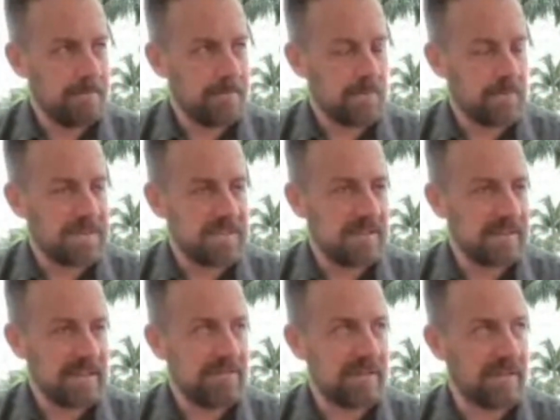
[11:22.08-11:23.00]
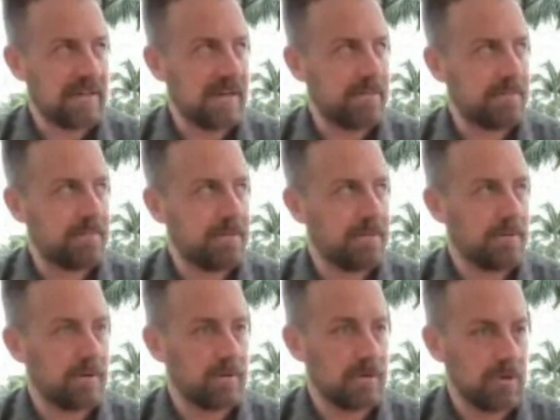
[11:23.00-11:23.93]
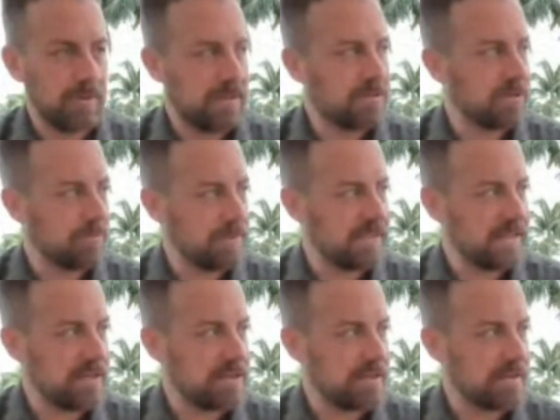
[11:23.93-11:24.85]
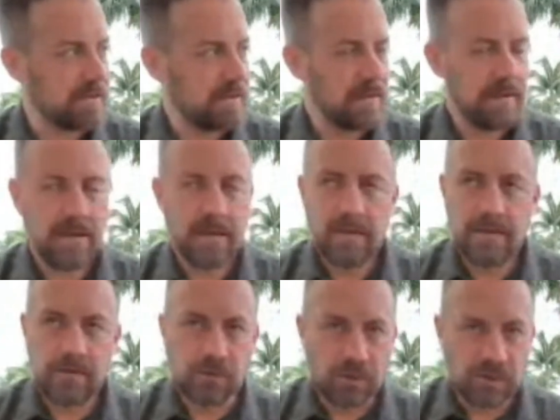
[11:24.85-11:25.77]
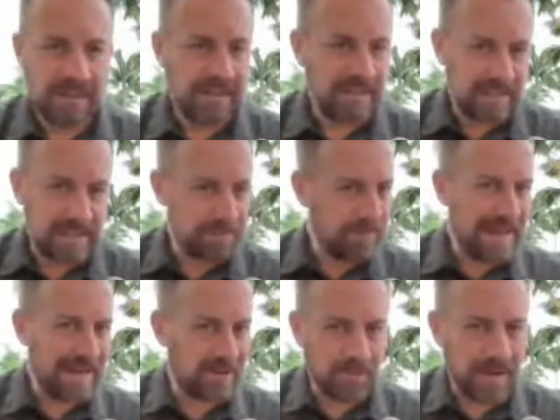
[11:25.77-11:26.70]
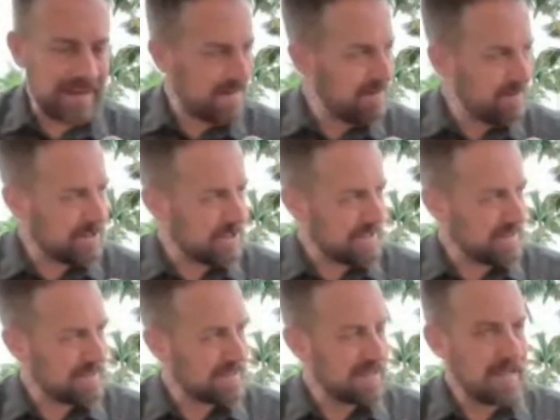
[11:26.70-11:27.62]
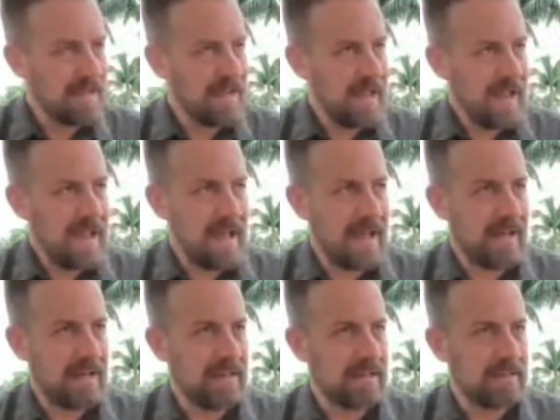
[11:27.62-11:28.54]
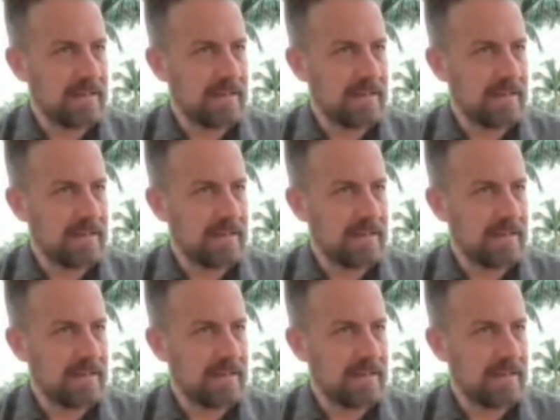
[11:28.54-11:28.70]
it up for human interpretation, looking at these black and white images and